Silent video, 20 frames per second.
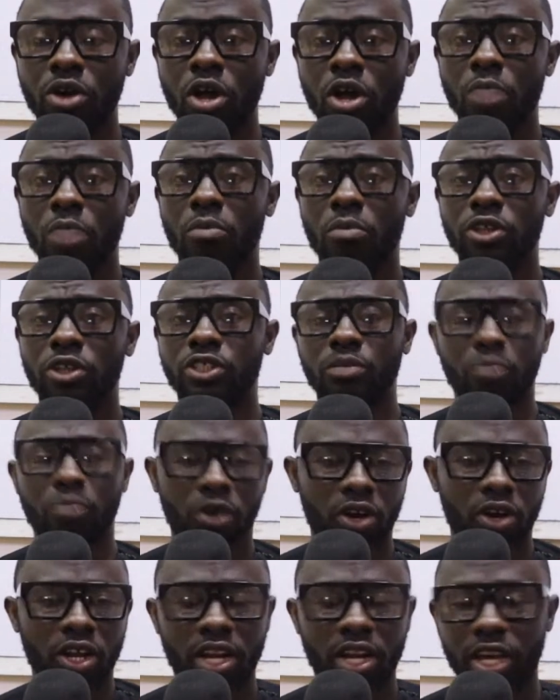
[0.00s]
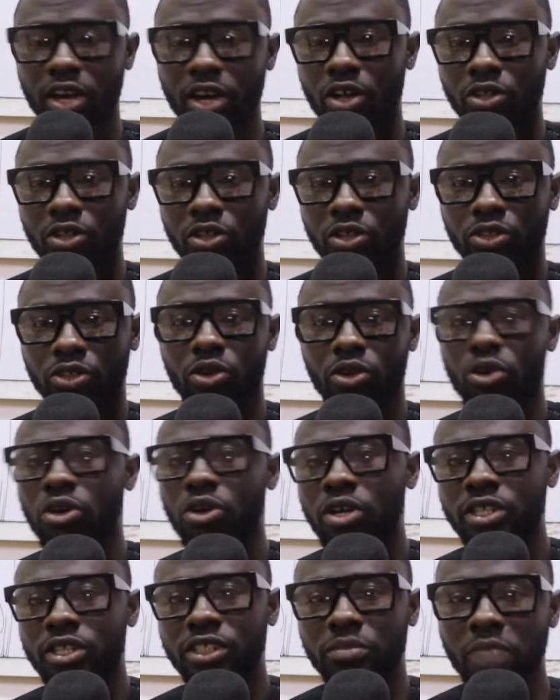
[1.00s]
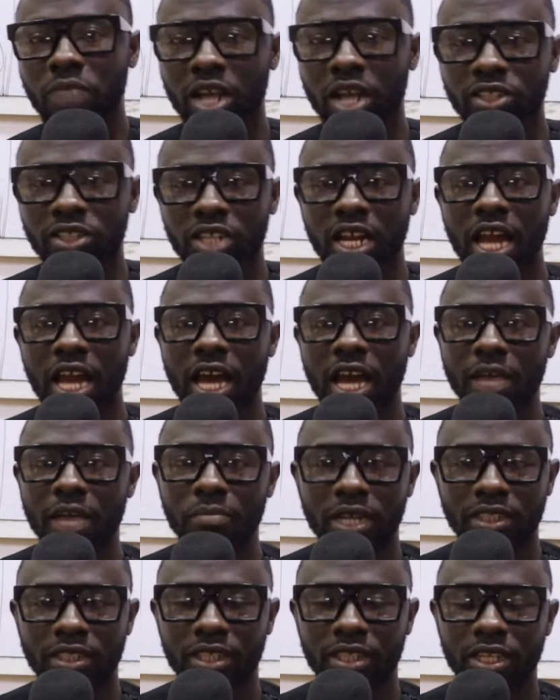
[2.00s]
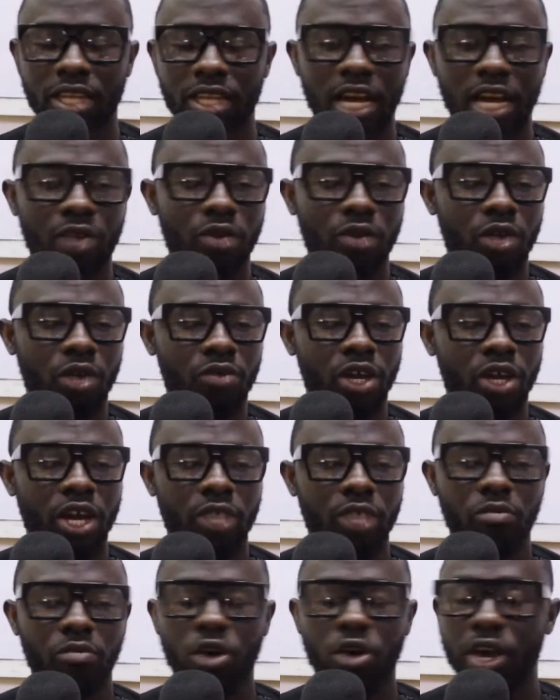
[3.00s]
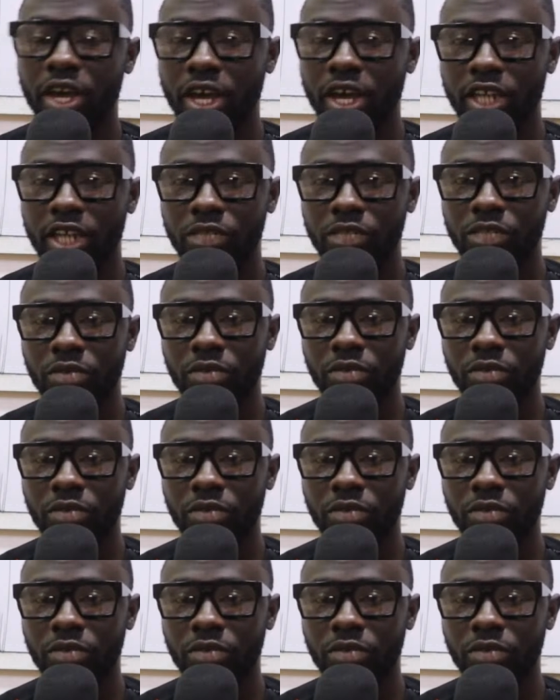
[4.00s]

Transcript: Most importantly, also smash the like button. That way we get more engagement.